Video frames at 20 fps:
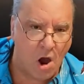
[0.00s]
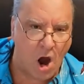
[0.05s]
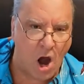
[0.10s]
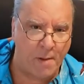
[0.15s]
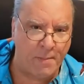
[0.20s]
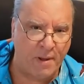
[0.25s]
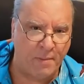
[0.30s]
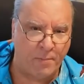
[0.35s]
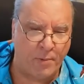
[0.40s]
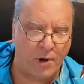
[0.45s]

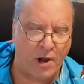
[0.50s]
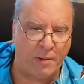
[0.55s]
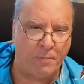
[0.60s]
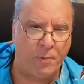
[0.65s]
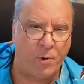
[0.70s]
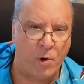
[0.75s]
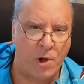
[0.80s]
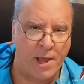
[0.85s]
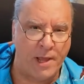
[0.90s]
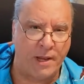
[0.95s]
Army
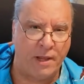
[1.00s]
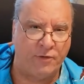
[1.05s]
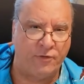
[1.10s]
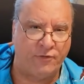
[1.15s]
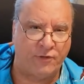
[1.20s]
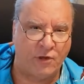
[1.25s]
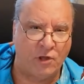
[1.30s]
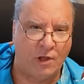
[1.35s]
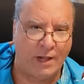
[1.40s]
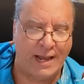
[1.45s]
breakpoint is
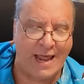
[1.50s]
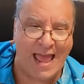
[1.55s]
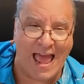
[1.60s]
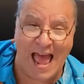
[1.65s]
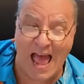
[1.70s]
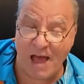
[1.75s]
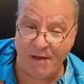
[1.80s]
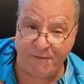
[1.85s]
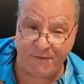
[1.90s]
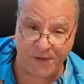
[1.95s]
still at
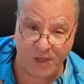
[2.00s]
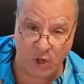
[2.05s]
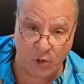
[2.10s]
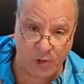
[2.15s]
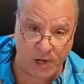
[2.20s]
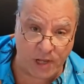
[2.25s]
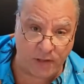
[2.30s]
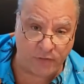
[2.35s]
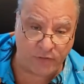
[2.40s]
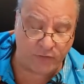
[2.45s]
half
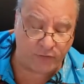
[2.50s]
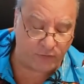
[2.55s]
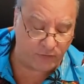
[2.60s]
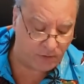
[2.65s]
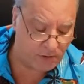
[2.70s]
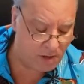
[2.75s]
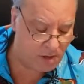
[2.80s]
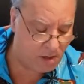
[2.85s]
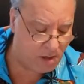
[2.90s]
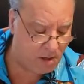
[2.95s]
units,
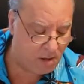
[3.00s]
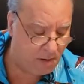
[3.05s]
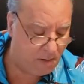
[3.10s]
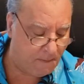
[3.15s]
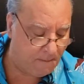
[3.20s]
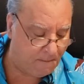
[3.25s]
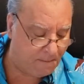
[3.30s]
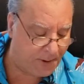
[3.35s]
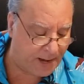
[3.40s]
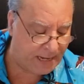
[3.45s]

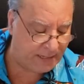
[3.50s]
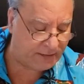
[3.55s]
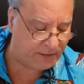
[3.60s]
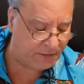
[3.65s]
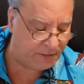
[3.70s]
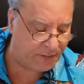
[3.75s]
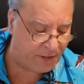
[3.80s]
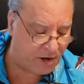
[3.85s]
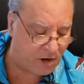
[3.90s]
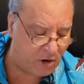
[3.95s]

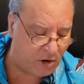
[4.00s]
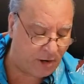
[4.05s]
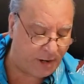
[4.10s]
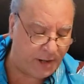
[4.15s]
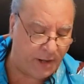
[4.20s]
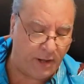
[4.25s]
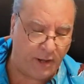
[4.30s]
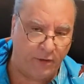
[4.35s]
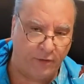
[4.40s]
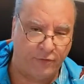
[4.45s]
but there
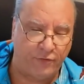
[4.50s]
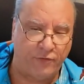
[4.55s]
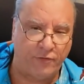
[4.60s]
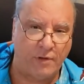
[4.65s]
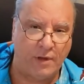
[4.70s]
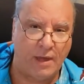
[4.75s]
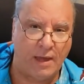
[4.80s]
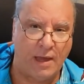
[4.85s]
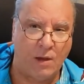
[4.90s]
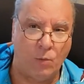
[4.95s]

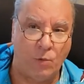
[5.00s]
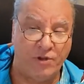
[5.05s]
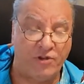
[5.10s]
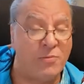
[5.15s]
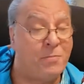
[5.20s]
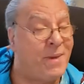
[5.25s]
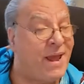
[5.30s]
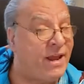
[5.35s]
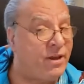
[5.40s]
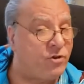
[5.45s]
is,
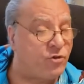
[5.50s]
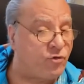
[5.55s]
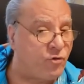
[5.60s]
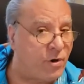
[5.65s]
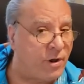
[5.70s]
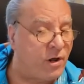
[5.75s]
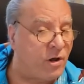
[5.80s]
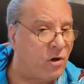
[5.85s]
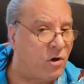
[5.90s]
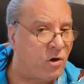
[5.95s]
which may
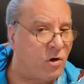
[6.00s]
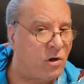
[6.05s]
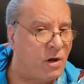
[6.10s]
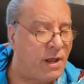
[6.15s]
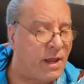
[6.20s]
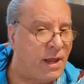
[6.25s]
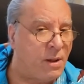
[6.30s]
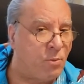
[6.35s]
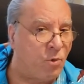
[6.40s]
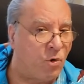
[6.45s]

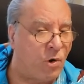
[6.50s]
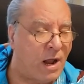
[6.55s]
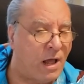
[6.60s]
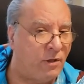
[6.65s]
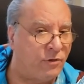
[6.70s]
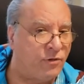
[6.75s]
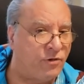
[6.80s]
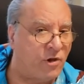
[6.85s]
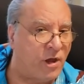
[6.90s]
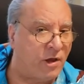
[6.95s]
trigger a
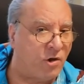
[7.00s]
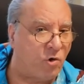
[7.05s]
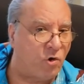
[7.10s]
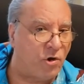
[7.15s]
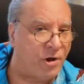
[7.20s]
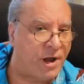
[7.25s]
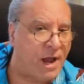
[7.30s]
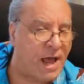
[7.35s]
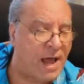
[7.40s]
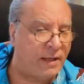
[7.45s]
morale check
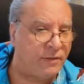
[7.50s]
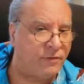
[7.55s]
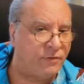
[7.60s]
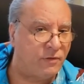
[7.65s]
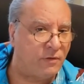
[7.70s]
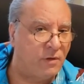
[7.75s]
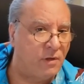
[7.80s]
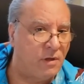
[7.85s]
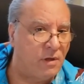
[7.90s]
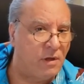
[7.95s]
or
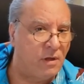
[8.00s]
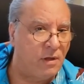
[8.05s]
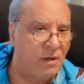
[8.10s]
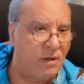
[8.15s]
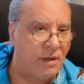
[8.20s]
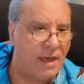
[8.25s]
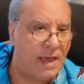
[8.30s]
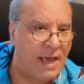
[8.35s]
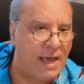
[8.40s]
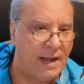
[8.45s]
not.
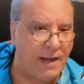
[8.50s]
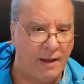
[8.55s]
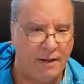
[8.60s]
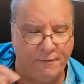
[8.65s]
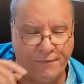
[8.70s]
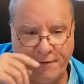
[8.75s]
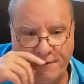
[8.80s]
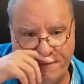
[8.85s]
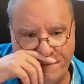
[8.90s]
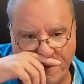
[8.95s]
And
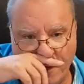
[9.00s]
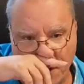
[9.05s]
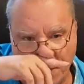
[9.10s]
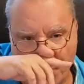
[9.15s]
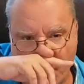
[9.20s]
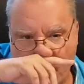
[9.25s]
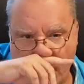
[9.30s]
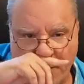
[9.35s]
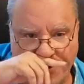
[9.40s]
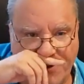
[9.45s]
if they fail a
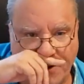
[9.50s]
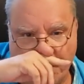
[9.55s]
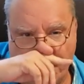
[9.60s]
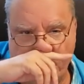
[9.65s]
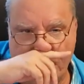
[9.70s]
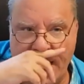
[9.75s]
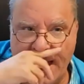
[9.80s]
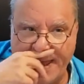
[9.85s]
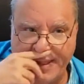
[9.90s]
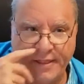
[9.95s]
morale
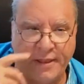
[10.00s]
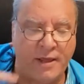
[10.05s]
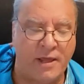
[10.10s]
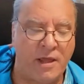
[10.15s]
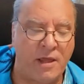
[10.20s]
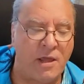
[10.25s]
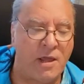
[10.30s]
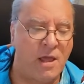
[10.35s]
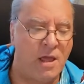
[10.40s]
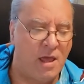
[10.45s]
check
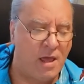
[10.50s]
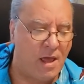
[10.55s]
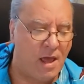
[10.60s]
badly,